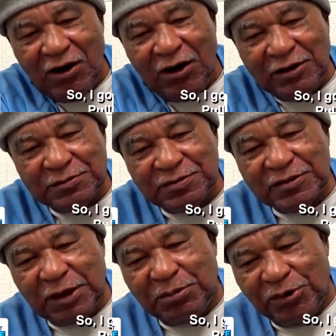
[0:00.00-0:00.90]
the car,
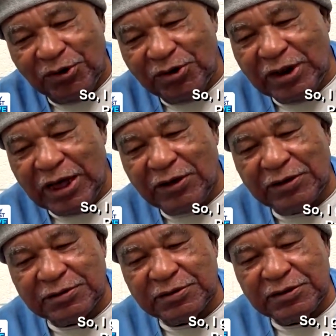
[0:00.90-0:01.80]
pulled her
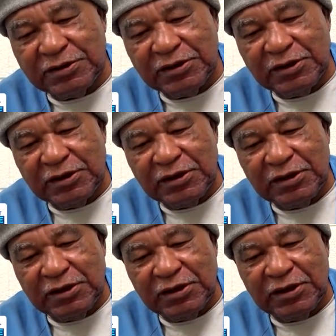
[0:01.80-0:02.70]

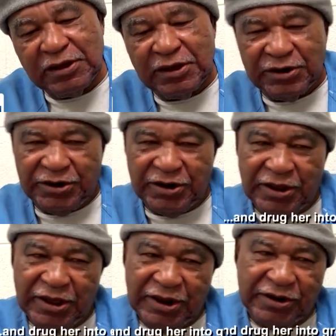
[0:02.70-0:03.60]
out,
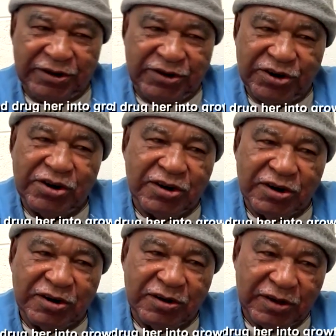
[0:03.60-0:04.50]
and drug
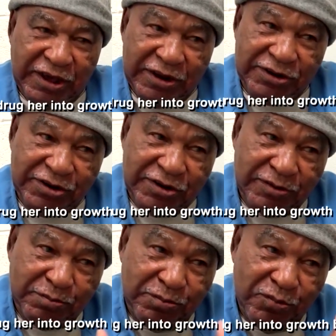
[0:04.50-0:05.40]
her into
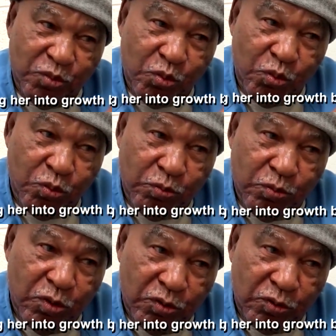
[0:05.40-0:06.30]
the
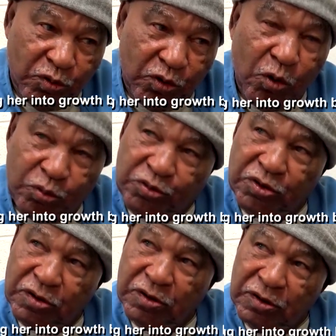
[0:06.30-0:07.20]

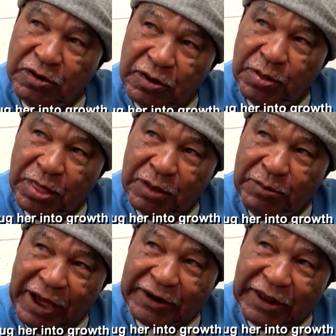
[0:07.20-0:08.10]
groups
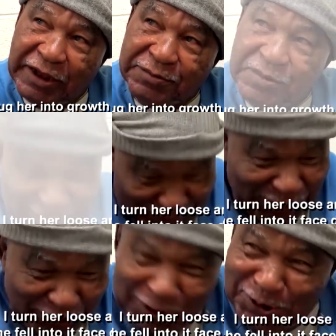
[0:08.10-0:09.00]
back there. I
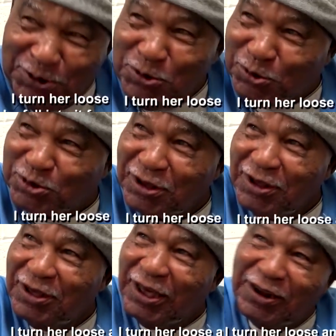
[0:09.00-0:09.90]
turned her loose,
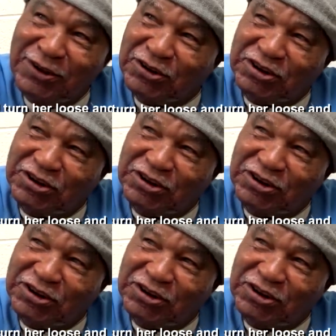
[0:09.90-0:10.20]
and